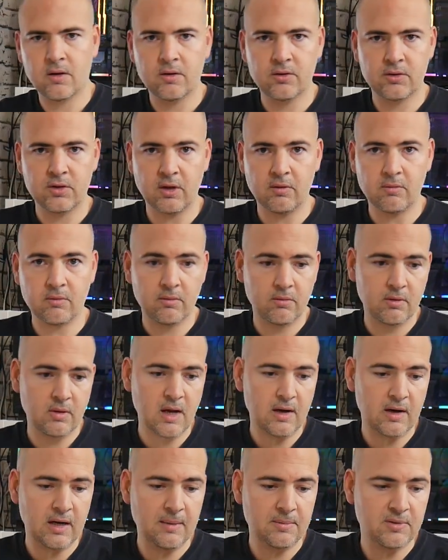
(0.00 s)
So
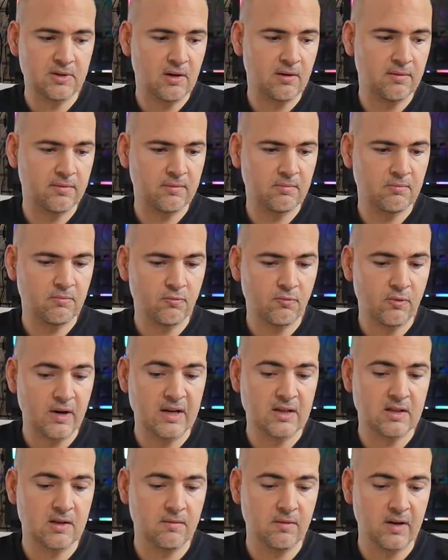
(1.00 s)
that clips off
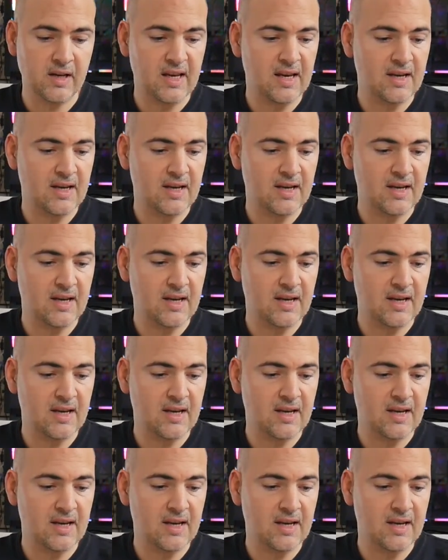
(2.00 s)
relatively